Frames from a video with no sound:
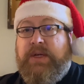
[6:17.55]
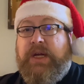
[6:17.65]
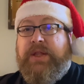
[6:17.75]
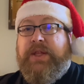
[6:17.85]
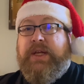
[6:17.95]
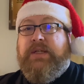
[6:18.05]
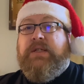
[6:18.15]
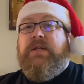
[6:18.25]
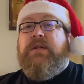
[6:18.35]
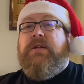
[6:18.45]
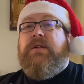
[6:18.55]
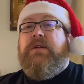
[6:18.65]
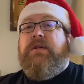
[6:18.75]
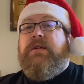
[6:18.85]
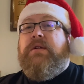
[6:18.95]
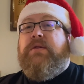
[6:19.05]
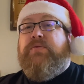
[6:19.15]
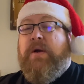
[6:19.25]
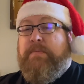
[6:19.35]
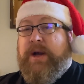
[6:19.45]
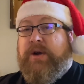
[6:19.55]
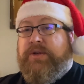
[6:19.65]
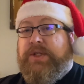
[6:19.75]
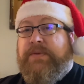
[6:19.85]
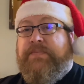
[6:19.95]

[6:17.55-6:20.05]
in these rum barrels.